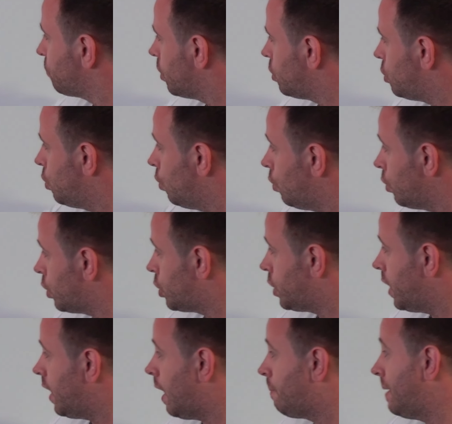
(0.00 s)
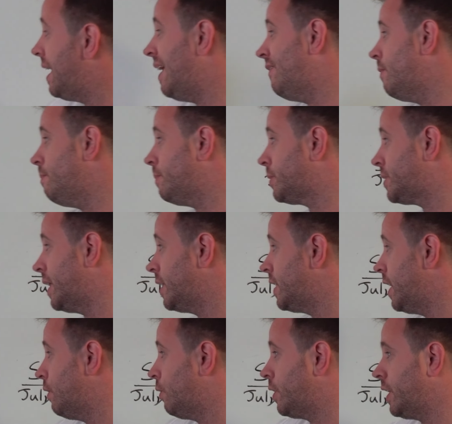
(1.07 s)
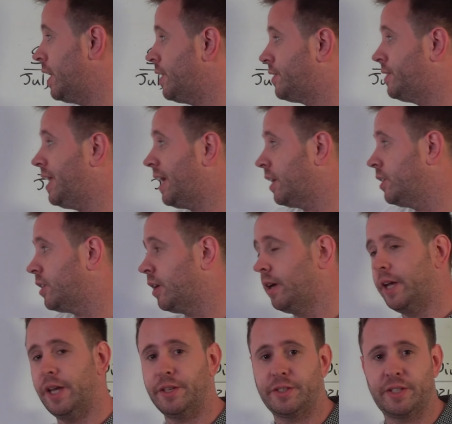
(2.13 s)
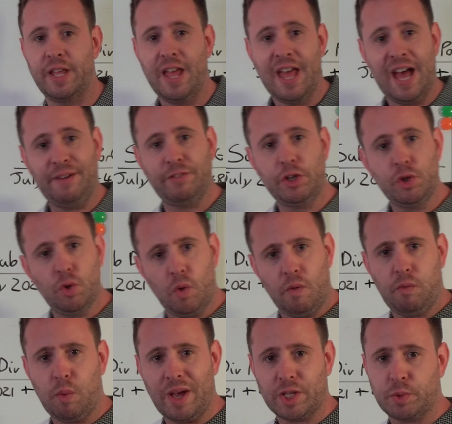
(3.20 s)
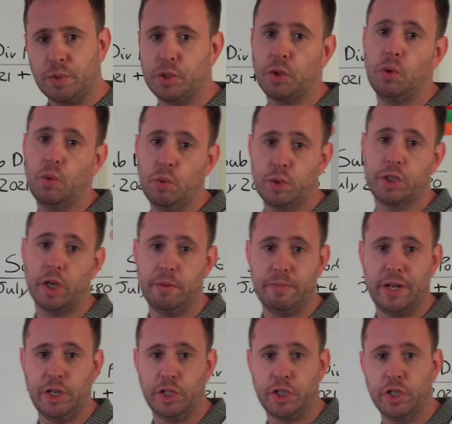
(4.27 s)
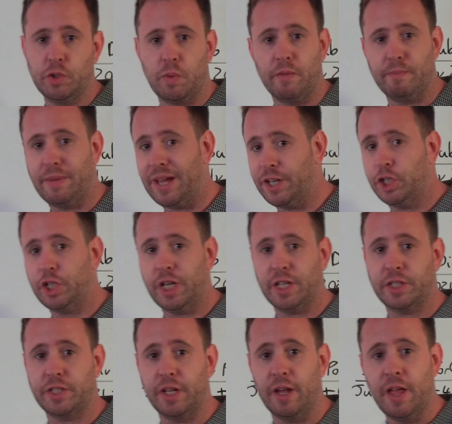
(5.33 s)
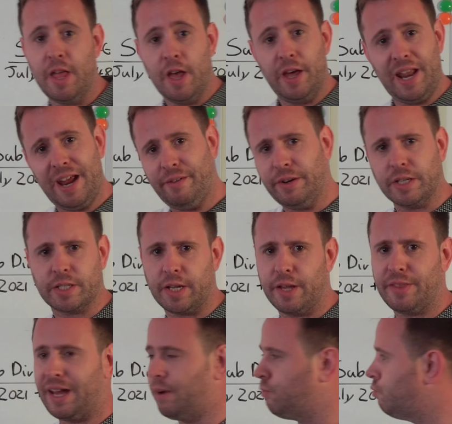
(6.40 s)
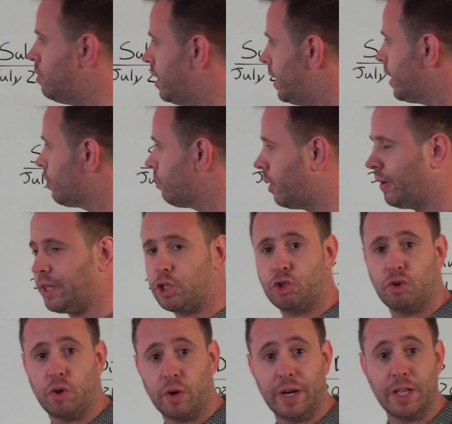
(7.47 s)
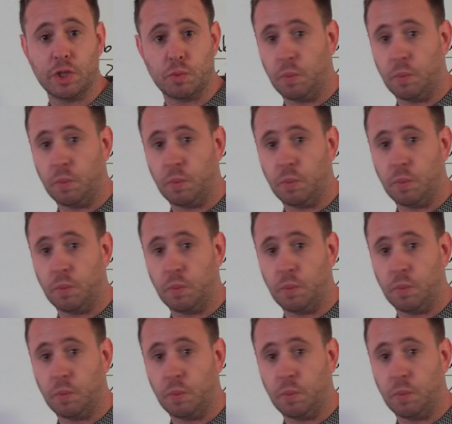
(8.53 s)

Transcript: Yorkshire up 11% year on year, second highest. And the Northwest was also mentioned, with Manchester and areas like that really growing strongly as